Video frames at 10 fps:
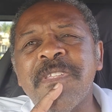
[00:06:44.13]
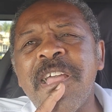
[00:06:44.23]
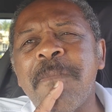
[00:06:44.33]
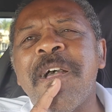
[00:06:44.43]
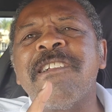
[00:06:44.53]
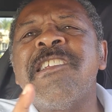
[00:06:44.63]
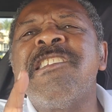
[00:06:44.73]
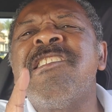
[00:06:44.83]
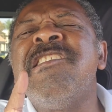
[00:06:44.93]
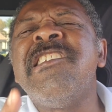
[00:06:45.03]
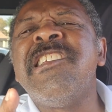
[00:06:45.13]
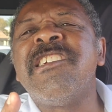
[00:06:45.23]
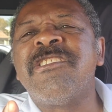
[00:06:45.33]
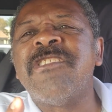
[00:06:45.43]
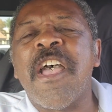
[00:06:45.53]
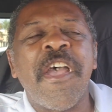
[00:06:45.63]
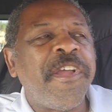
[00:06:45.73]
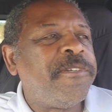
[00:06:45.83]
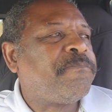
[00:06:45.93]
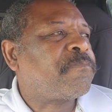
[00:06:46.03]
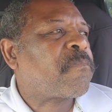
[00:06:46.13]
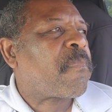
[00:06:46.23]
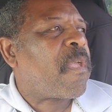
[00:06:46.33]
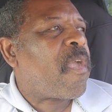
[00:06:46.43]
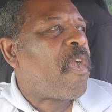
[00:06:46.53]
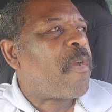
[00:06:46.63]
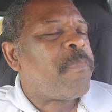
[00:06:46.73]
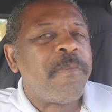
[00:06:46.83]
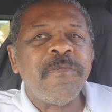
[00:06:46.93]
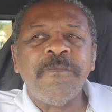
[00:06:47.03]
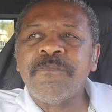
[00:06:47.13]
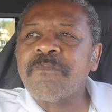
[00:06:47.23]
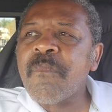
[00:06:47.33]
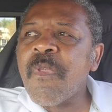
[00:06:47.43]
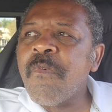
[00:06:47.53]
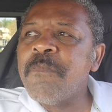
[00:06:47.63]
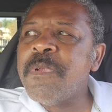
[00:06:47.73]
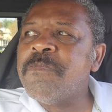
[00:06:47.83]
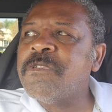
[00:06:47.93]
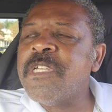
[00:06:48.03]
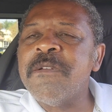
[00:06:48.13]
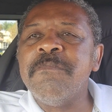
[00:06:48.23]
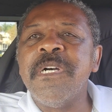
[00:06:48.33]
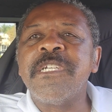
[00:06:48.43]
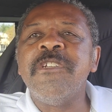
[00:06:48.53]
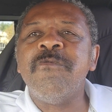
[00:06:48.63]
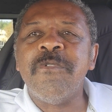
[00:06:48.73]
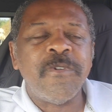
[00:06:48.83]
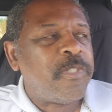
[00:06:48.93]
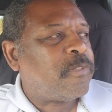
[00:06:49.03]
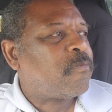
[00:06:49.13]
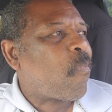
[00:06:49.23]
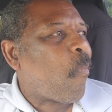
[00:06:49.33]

how about kidding aside, I remember when people said Monkey Ward.